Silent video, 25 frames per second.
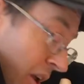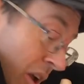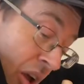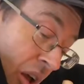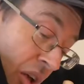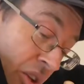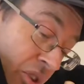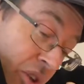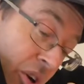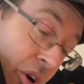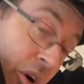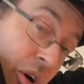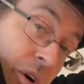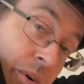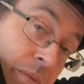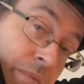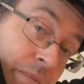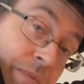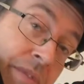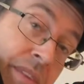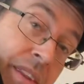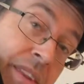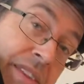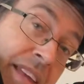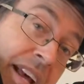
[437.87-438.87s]
So
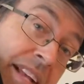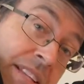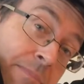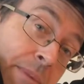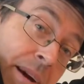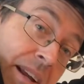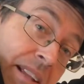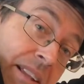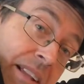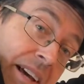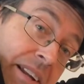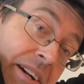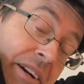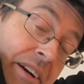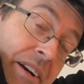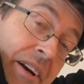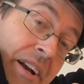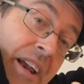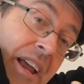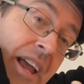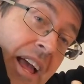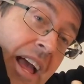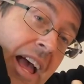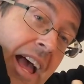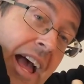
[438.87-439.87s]
that's my letter.
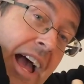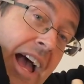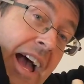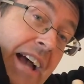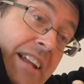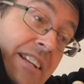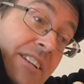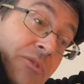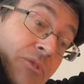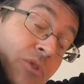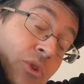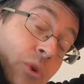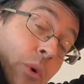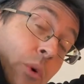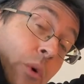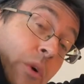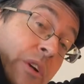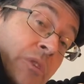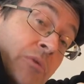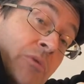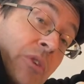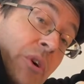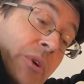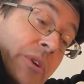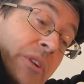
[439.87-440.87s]
And if you already
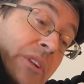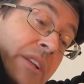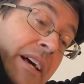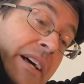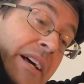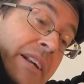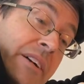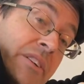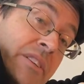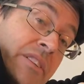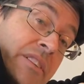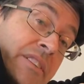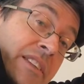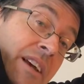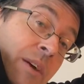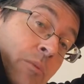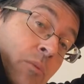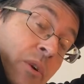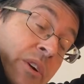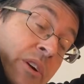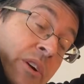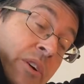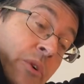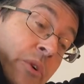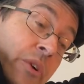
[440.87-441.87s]
wrote a letter to someone
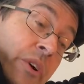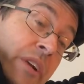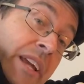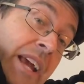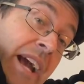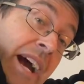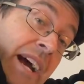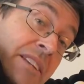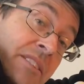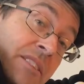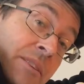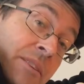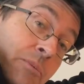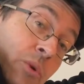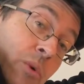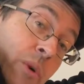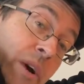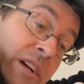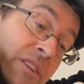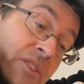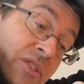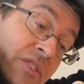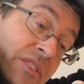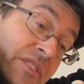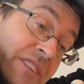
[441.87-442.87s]
and already asked them
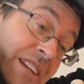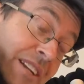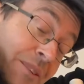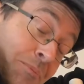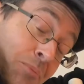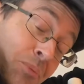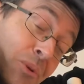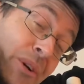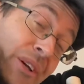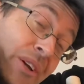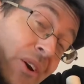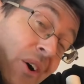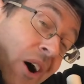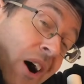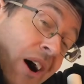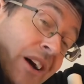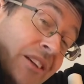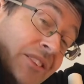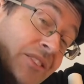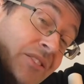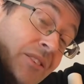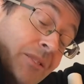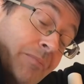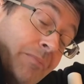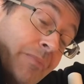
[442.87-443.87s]
questions, that's pretty
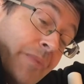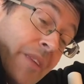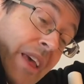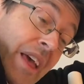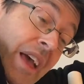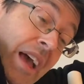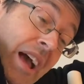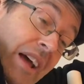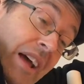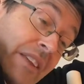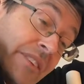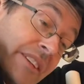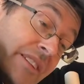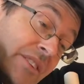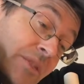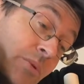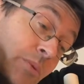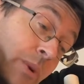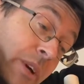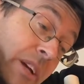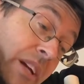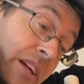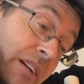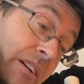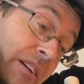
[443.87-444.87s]
awesome. And this
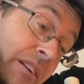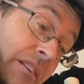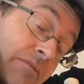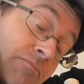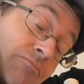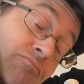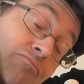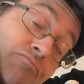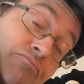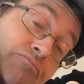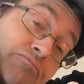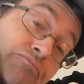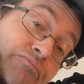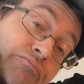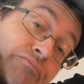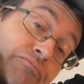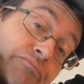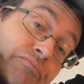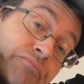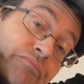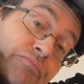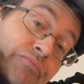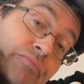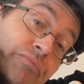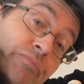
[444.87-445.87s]
week,
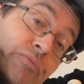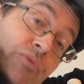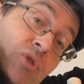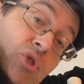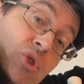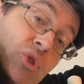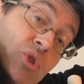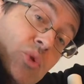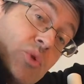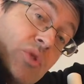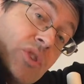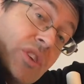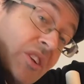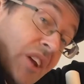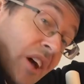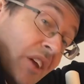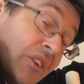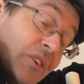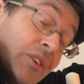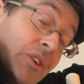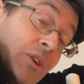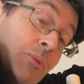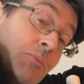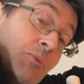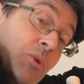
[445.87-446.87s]
choose another
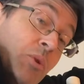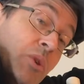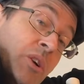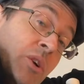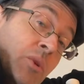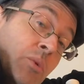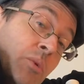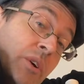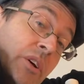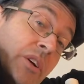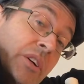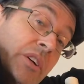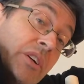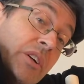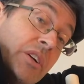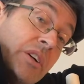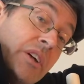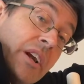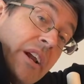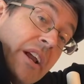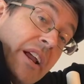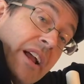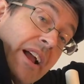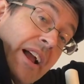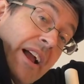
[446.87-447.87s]
community worker
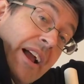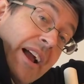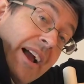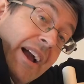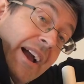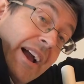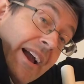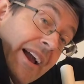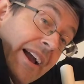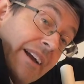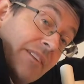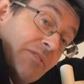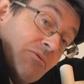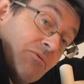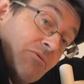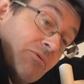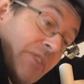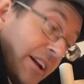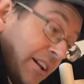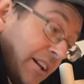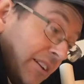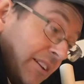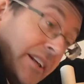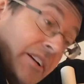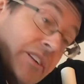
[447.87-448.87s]
and write a
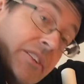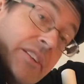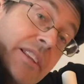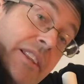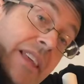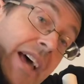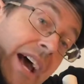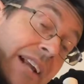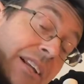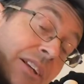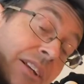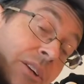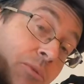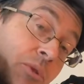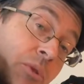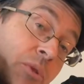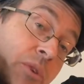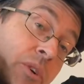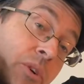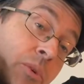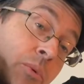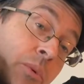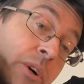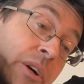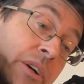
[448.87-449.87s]
letter to that community
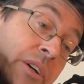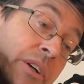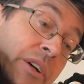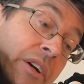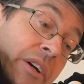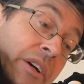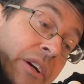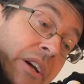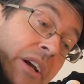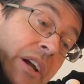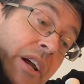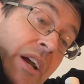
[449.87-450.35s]
worker.